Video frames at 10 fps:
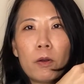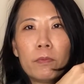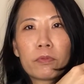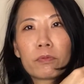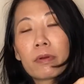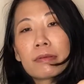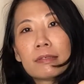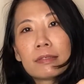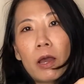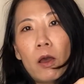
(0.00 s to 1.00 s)
throw
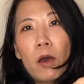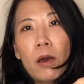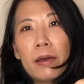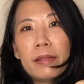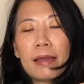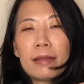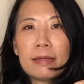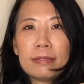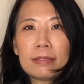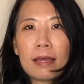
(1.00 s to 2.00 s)
this on, and
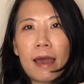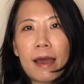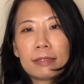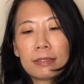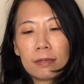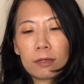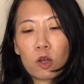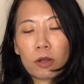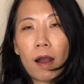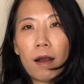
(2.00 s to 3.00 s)
it adds
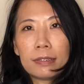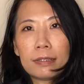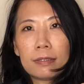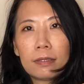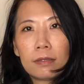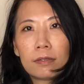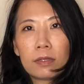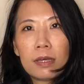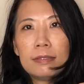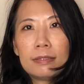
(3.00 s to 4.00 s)
a
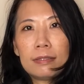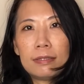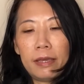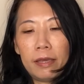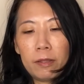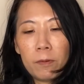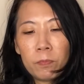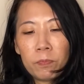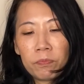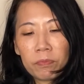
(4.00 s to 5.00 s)
instant
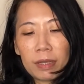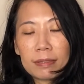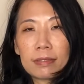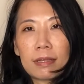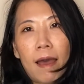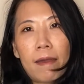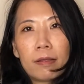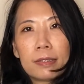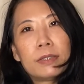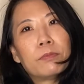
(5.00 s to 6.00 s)

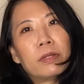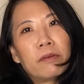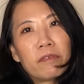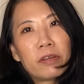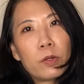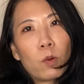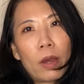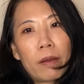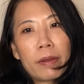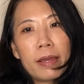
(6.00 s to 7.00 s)
style to whatever you're
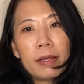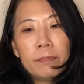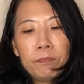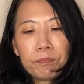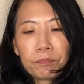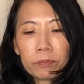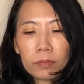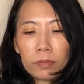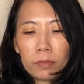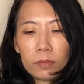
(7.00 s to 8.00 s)
wearing.
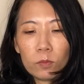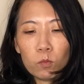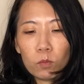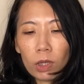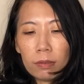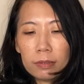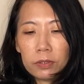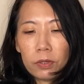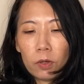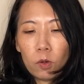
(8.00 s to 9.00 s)

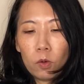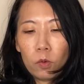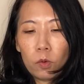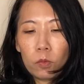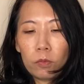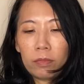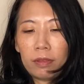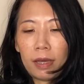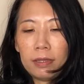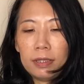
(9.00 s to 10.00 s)
So
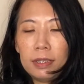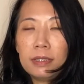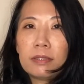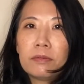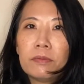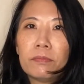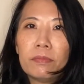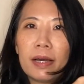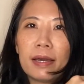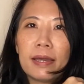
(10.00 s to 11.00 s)
that is
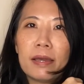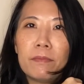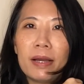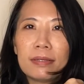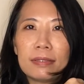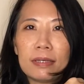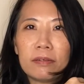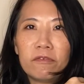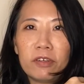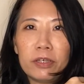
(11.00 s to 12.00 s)
my unboxing
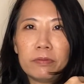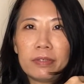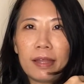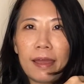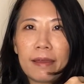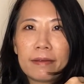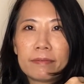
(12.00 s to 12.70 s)
for you today.